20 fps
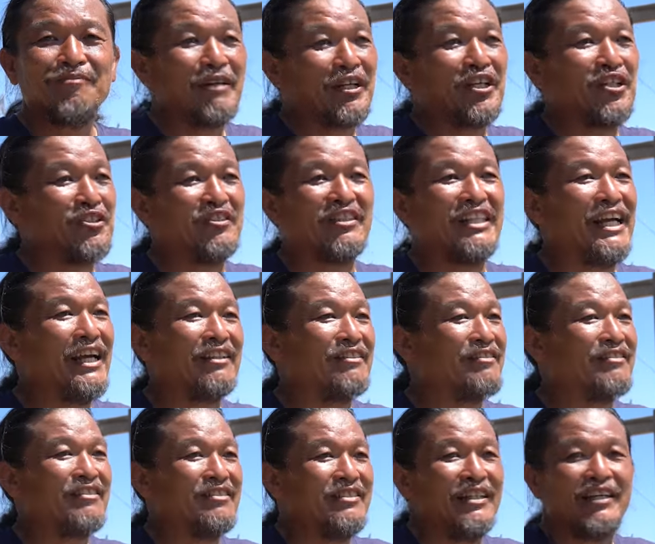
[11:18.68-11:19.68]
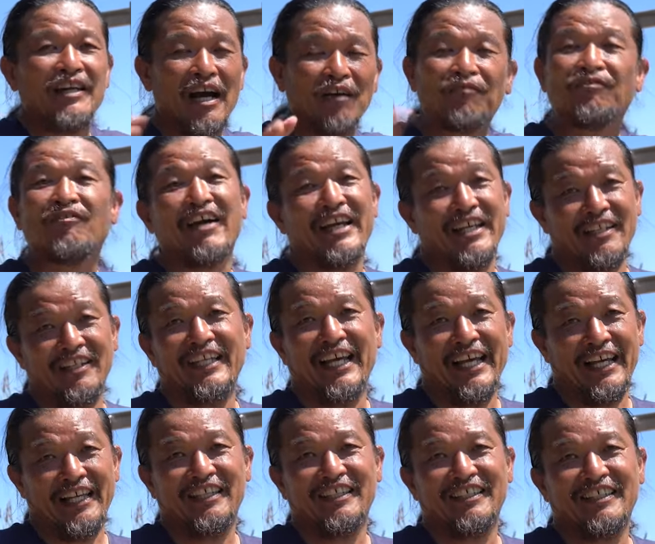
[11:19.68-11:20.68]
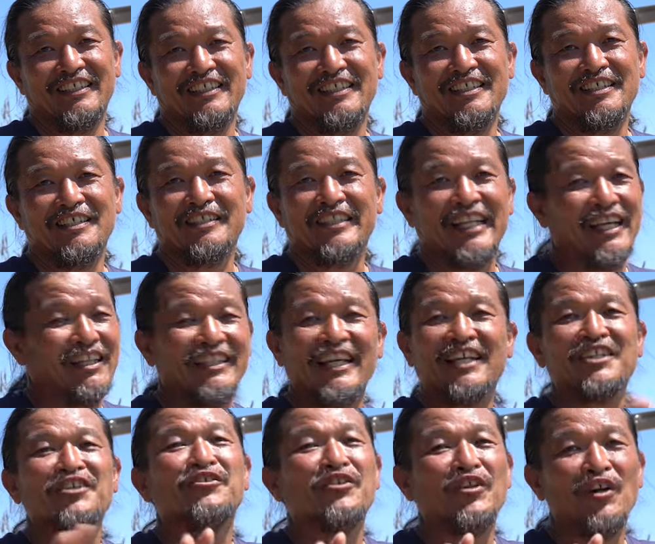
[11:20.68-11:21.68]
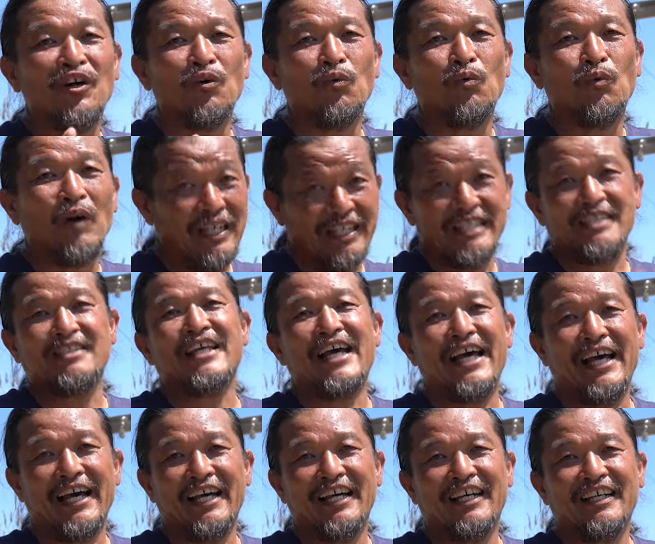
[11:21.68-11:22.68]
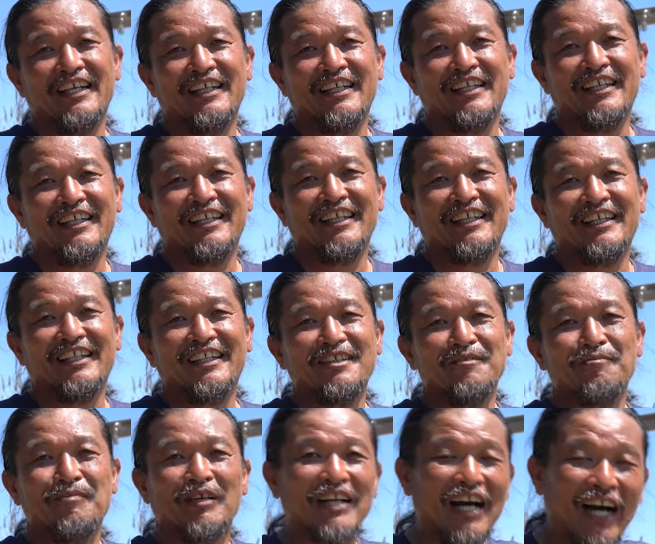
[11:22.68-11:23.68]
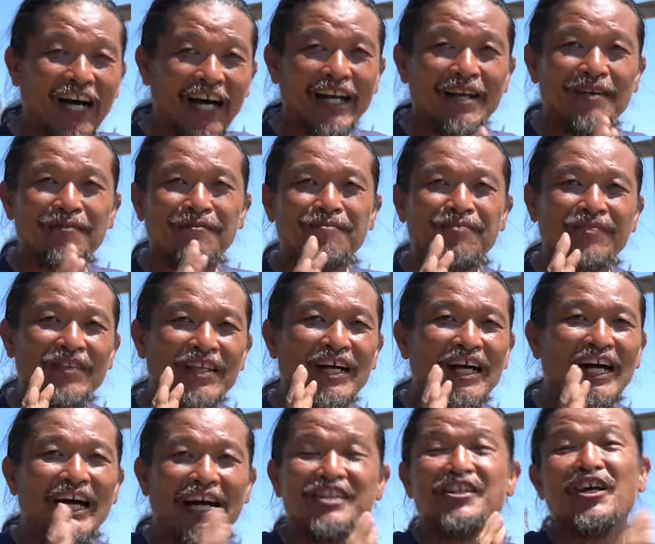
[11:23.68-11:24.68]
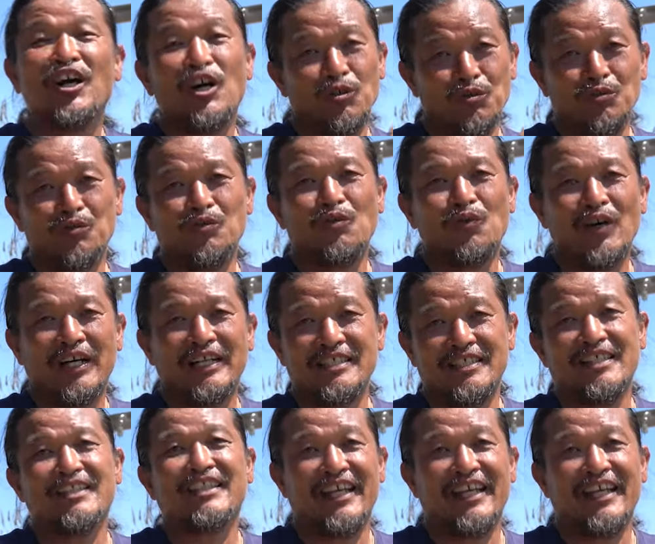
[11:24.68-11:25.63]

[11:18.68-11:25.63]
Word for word: Because they they afraid that they, they don't know what is that, but I I know what is a